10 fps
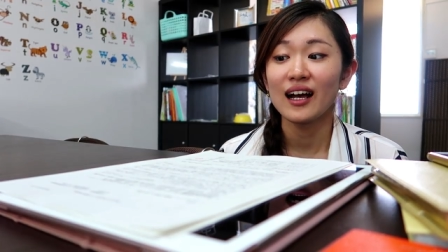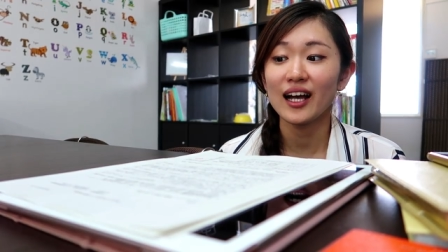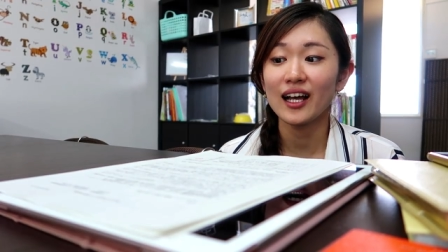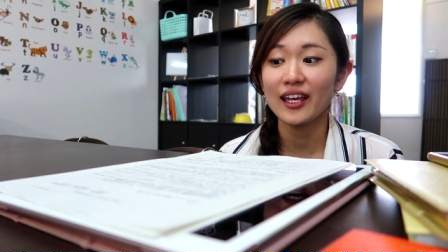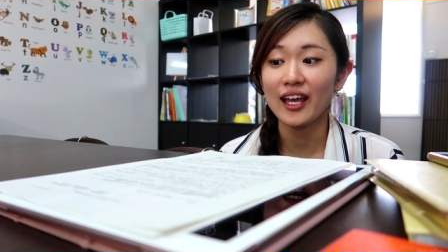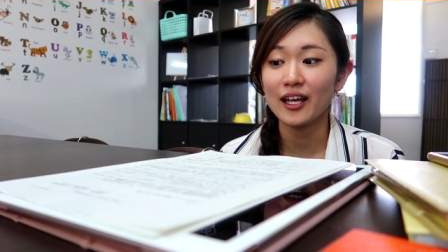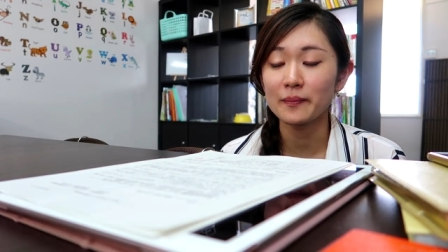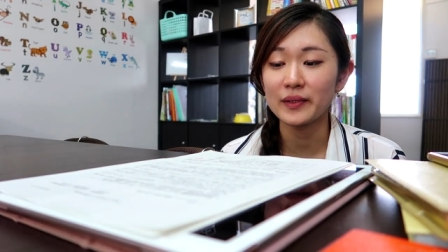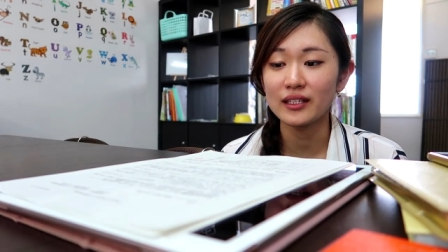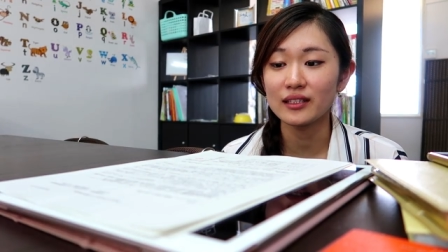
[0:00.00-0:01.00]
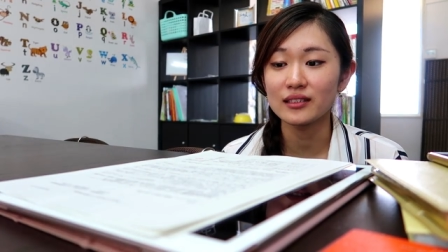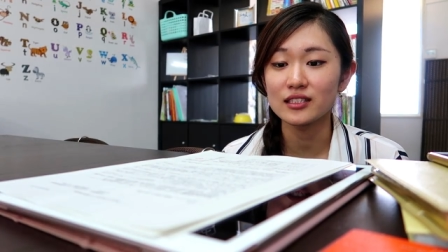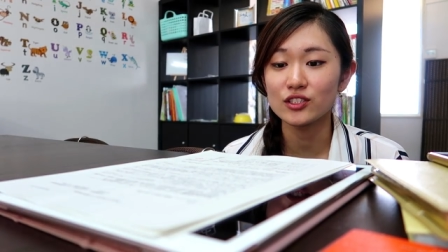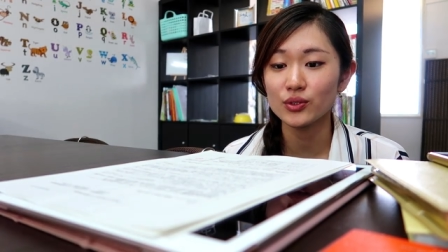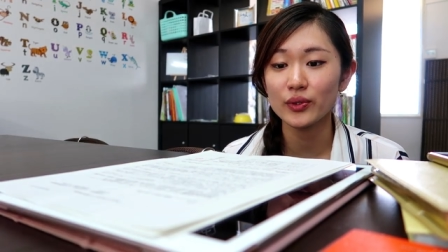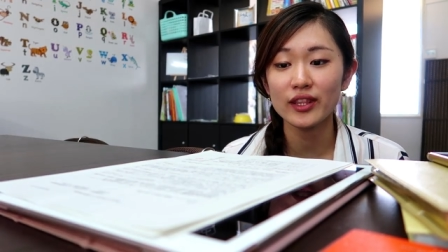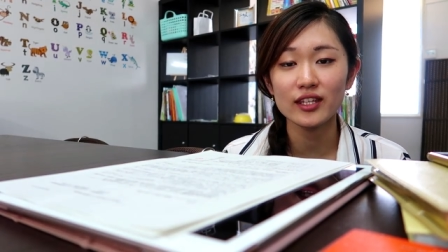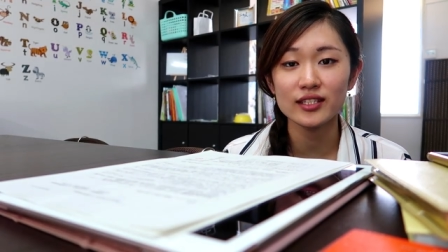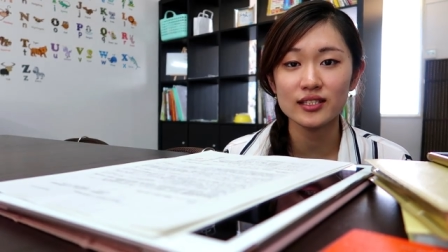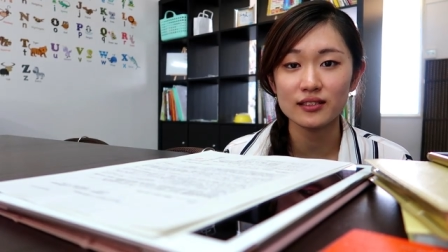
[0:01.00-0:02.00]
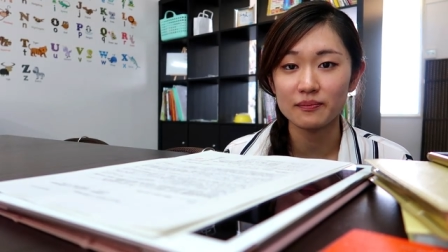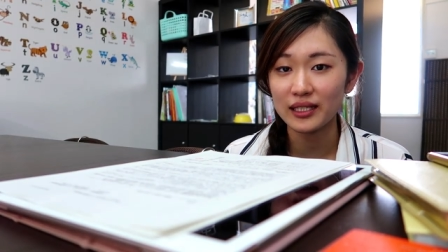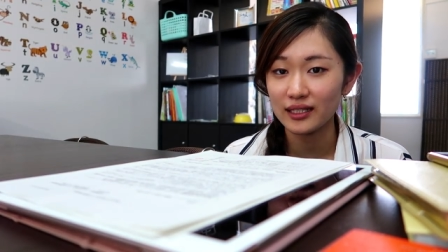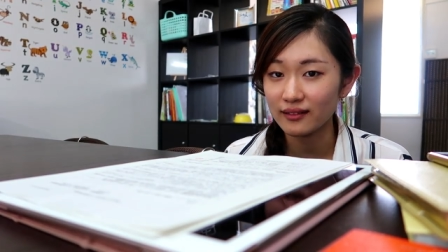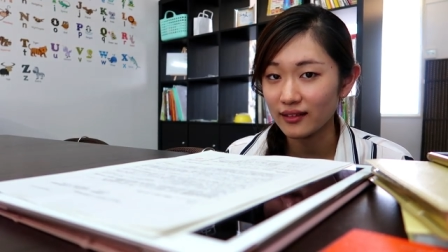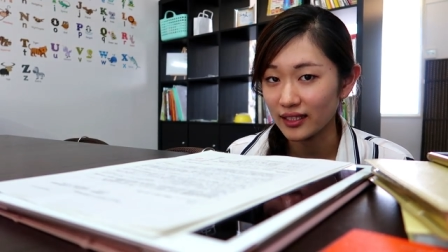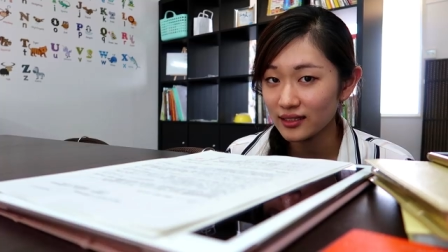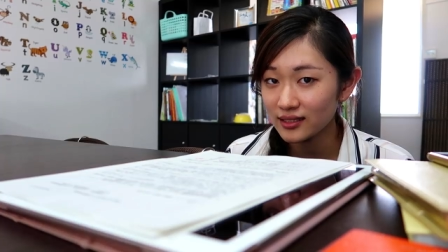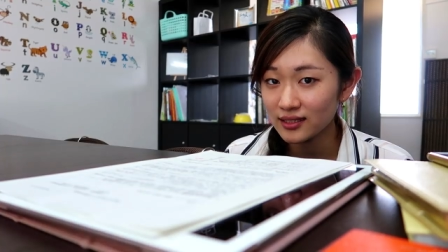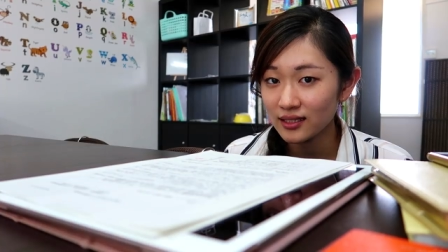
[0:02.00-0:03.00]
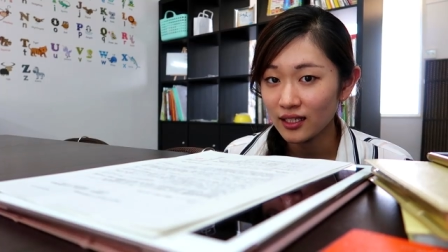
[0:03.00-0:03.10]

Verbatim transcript: I have been doing this meeting things